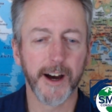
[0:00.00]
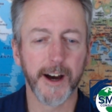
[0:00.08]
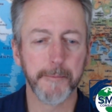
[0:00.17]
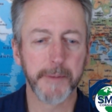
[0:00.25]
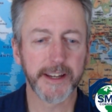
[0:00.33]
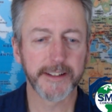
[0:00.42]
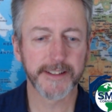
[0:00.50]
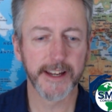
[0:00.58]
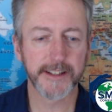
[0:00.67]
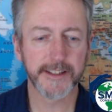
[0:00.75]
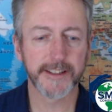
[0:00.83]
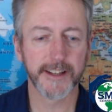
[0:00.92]
Makes
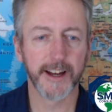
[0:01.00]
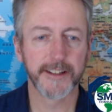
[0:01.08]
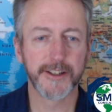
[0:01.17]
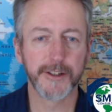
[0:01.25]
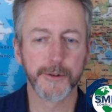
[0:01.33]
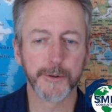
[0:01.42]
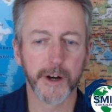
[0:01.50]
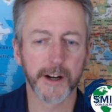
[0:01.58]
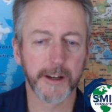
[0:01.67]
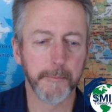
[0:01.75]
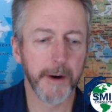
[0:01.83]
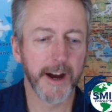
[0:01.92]
sense to
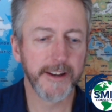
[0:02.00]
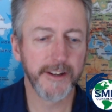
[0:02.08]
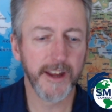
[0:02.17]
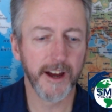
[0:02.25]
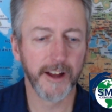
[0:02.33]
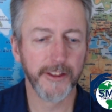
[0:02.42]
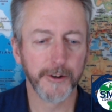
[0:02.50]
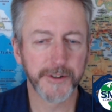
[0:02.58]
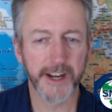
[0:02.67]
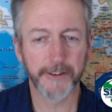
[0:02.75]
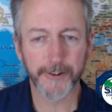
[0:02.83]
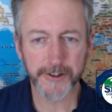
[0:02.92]
combine those
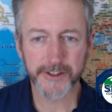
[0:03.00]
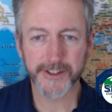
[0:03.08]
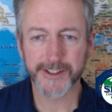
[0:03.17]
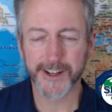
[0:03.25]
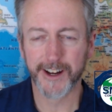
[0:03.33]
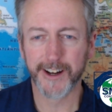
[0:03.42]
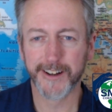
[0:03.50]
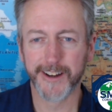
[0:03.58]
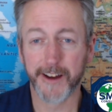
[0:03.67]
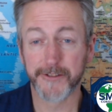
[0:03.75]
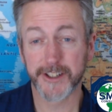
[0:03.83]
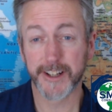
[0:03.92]
efforts and
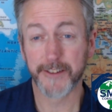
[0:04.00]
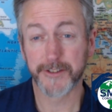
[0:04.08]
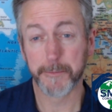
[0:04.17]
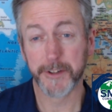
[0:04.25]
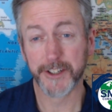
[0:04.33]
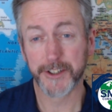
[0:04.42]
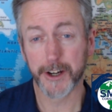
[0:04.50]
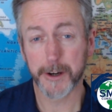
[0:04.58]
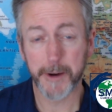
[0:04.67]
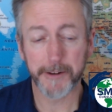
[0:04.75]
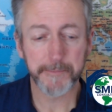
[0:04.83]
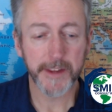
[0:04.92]
obviously have something to talk
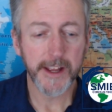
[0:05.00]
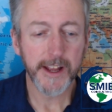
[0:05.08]
about.